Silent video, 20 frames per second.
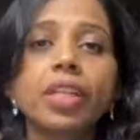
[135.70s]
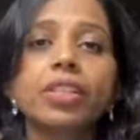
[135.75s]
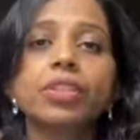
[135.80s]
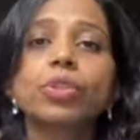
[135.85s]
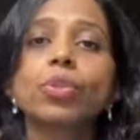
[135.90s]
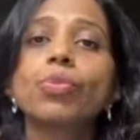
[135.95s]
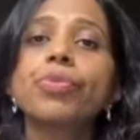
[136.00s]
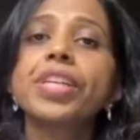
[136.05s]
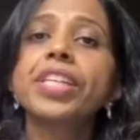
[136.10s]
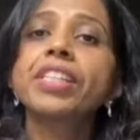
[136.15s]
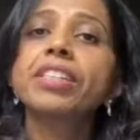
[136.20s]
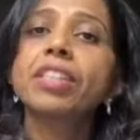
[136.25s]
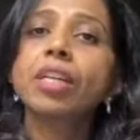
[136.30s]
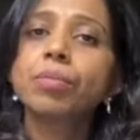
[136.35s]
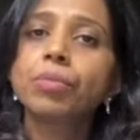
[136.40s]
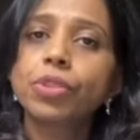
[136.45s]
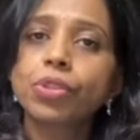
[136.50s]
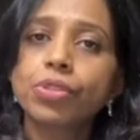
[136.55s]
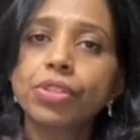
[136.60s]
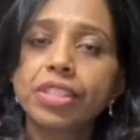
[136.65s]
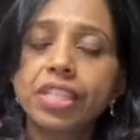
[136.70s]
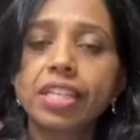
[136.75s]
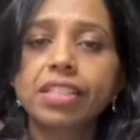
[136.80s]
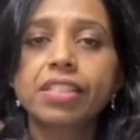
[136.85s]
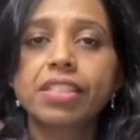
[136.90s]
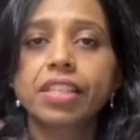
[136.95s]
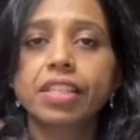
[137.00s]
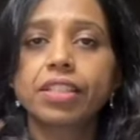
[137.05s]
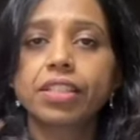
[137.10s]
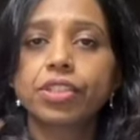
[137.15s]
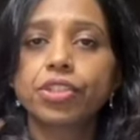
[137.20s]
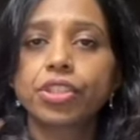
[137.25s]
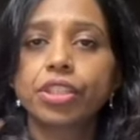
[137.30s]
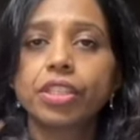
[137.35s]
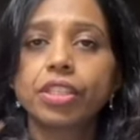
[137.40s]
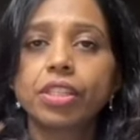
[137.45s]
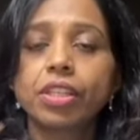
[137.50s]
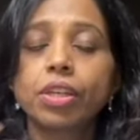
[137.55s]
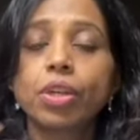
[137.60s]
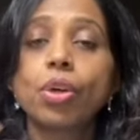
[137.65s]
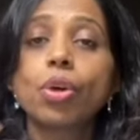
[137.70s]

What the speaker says: So when it comes to dust allergy,